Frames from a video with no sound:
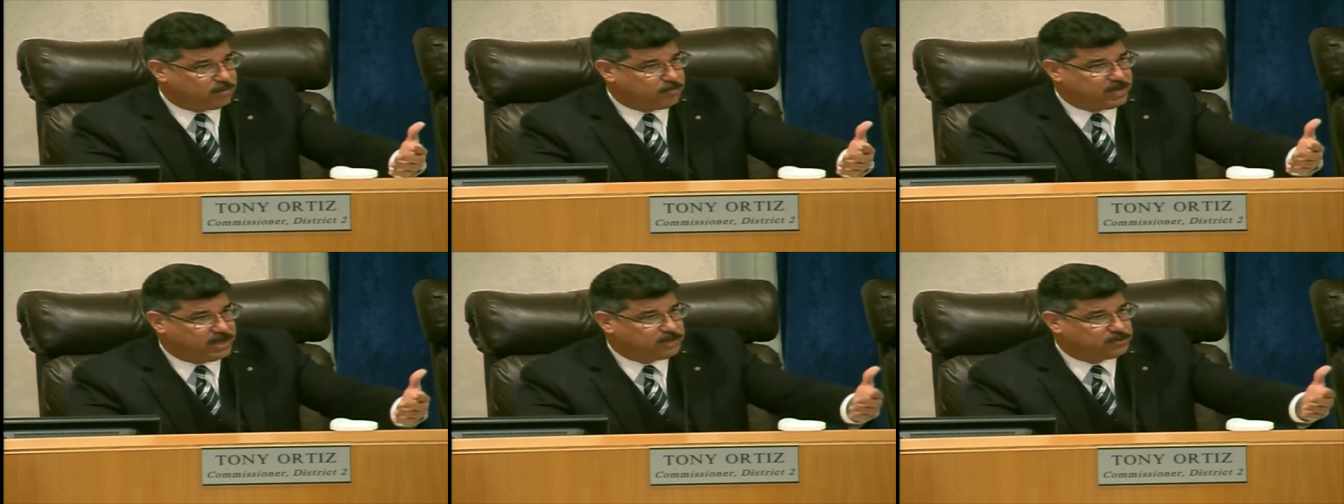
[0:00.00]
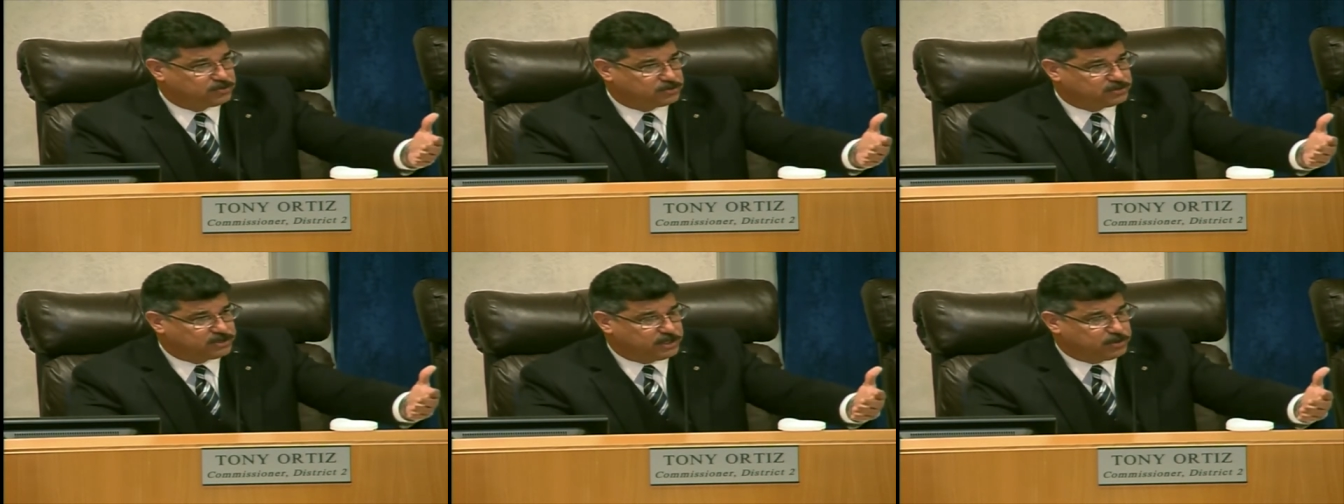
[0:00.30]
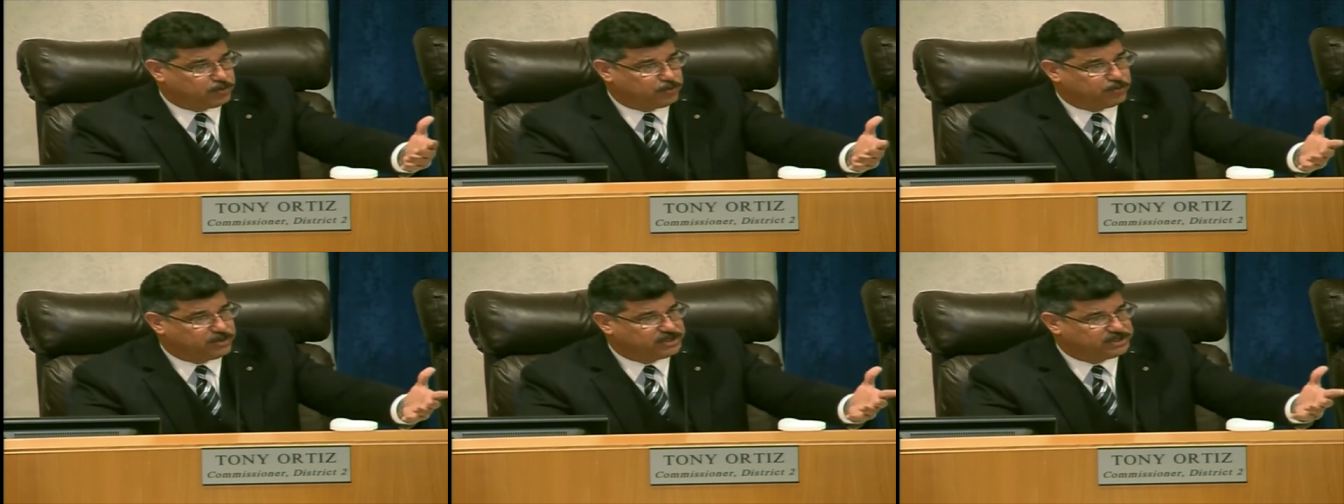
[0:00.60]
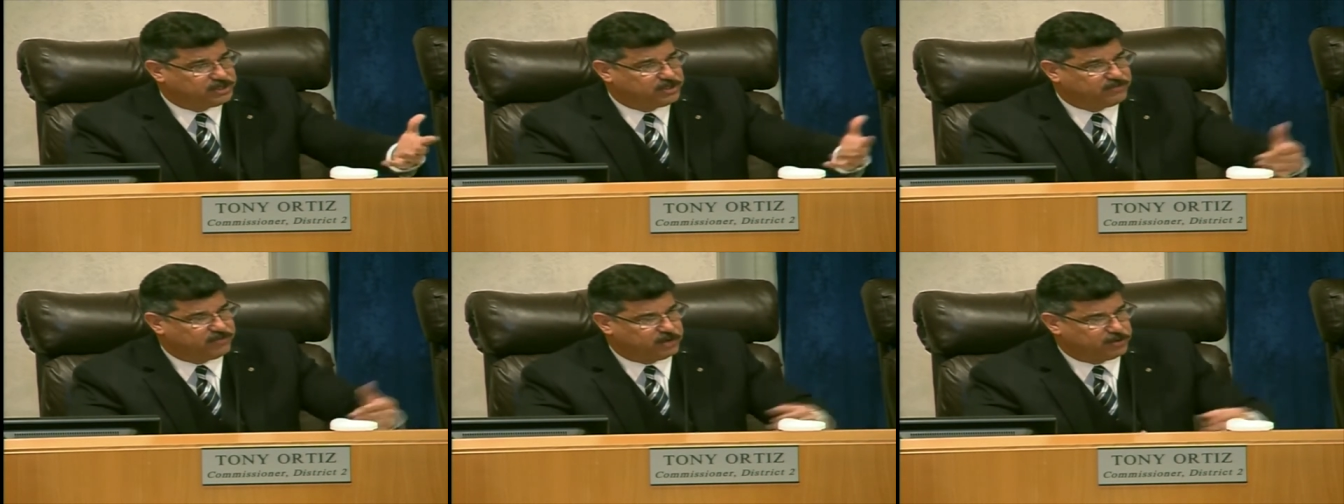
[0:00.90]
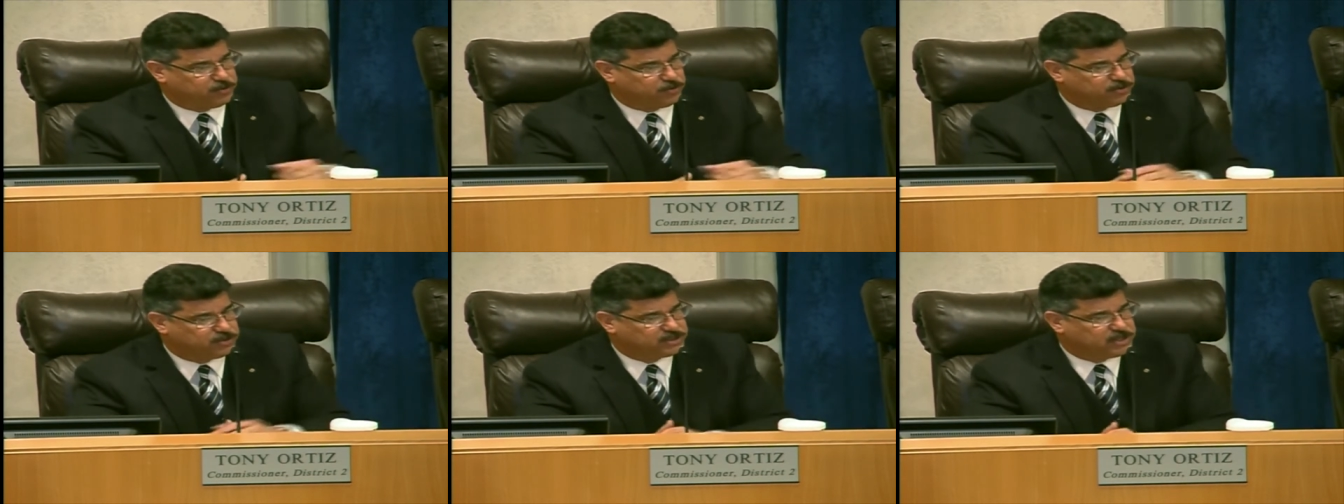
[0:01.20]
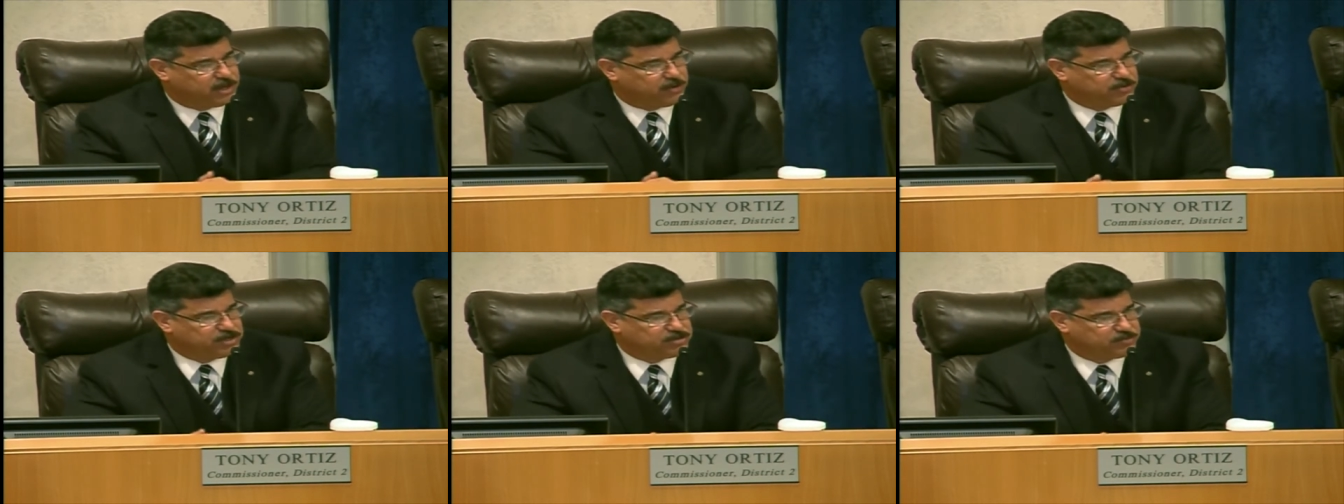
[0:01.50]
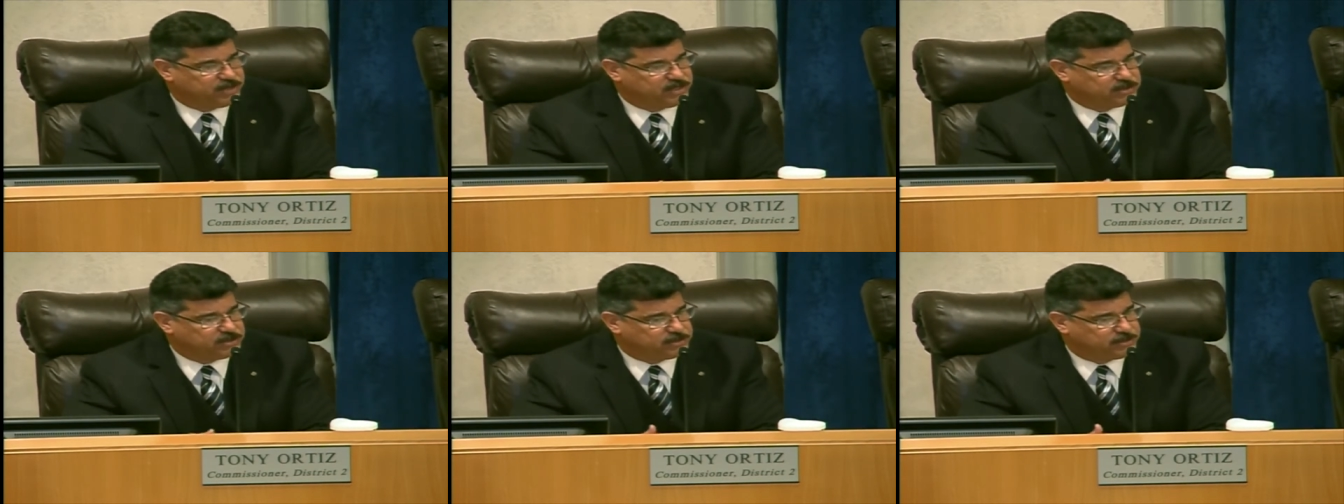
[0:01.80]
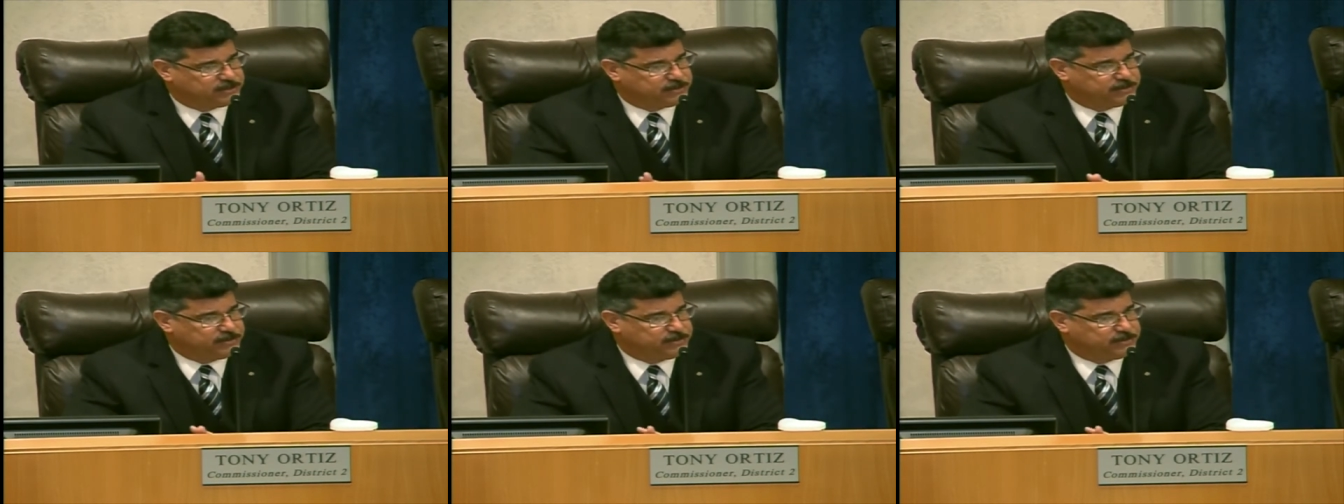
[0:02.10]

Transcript: patrons that you receive at your establishment.